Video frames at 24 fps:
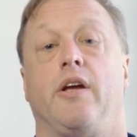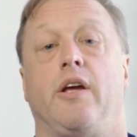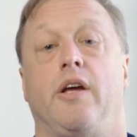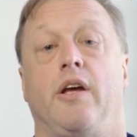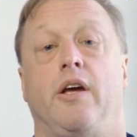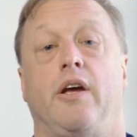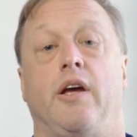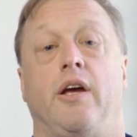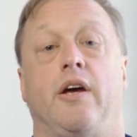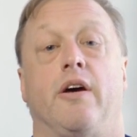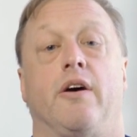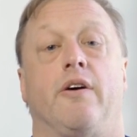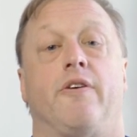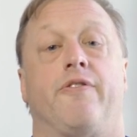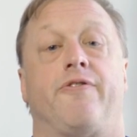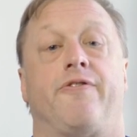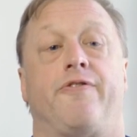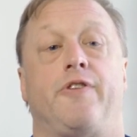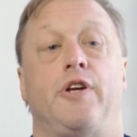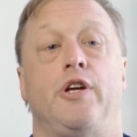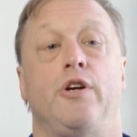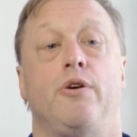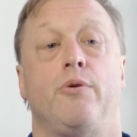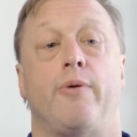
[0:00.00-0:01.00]

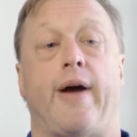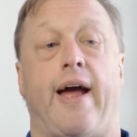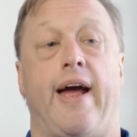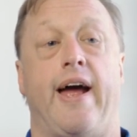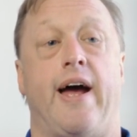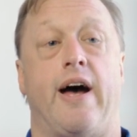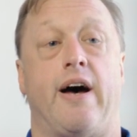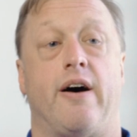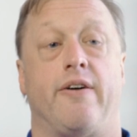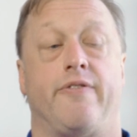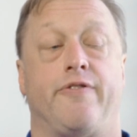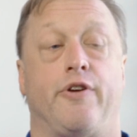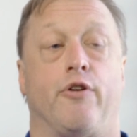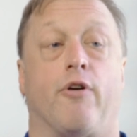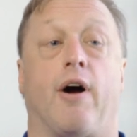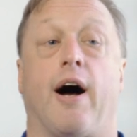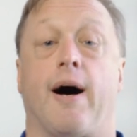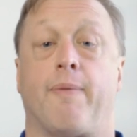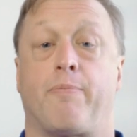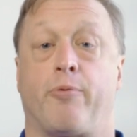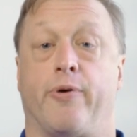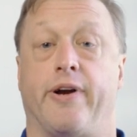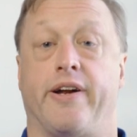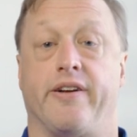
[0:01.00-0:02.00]
if you have your
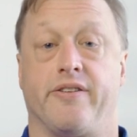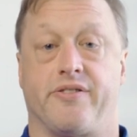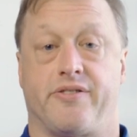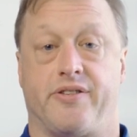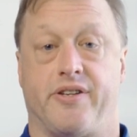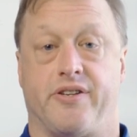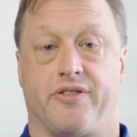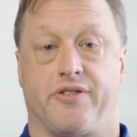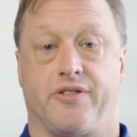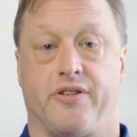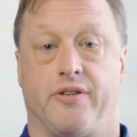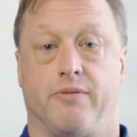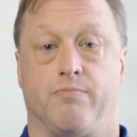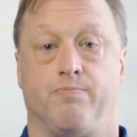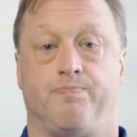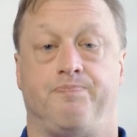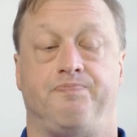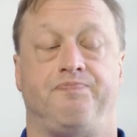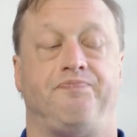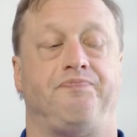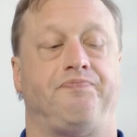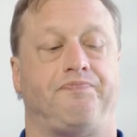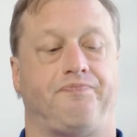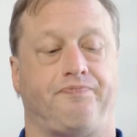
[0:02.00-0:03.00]
operating system
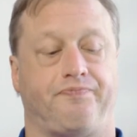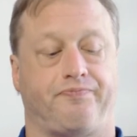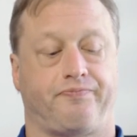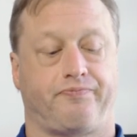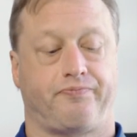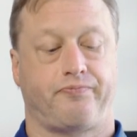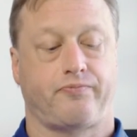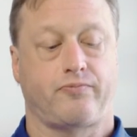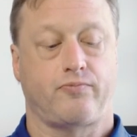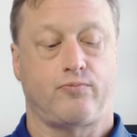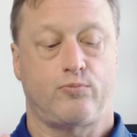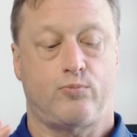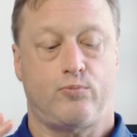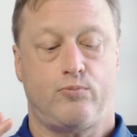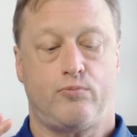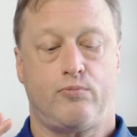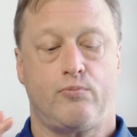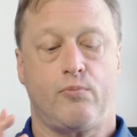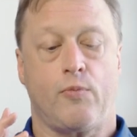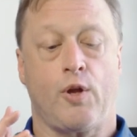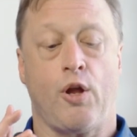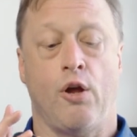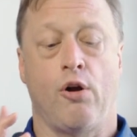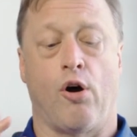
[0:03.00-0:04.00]

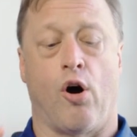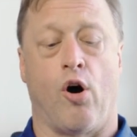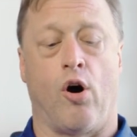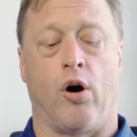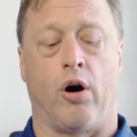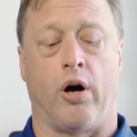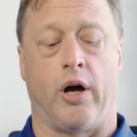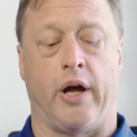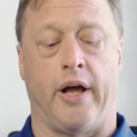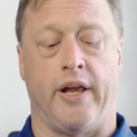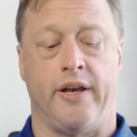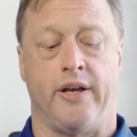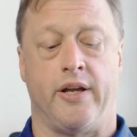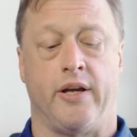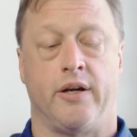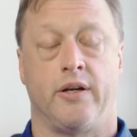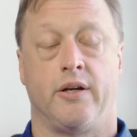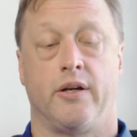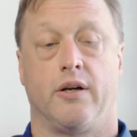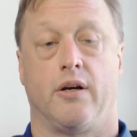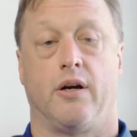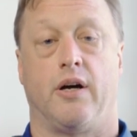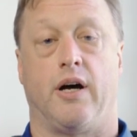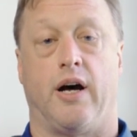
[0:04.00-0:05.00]
on
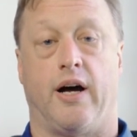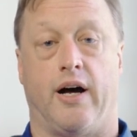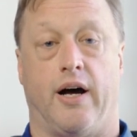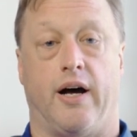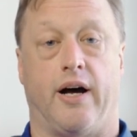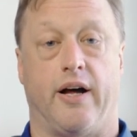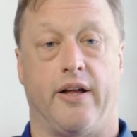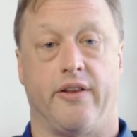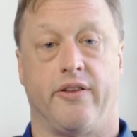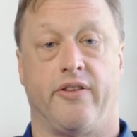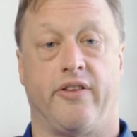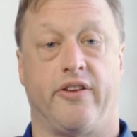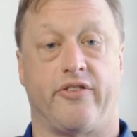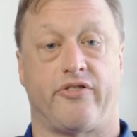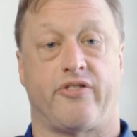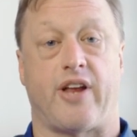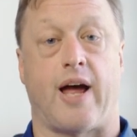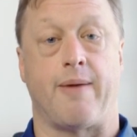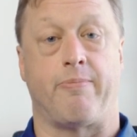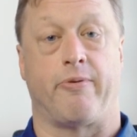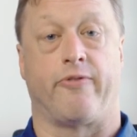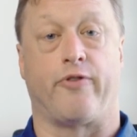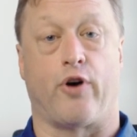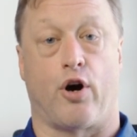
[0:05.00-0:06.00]
this
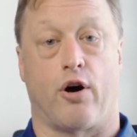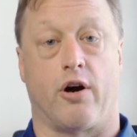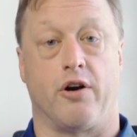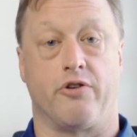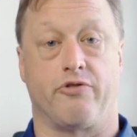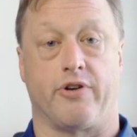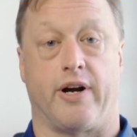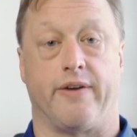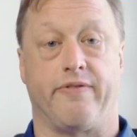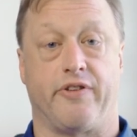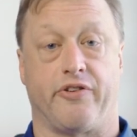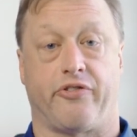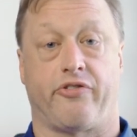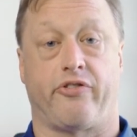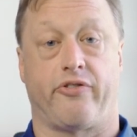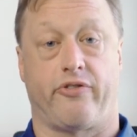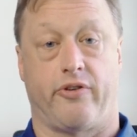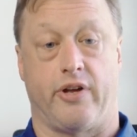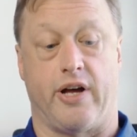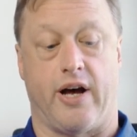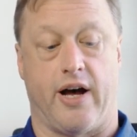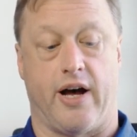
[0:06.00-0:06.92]
type of a hard drive, this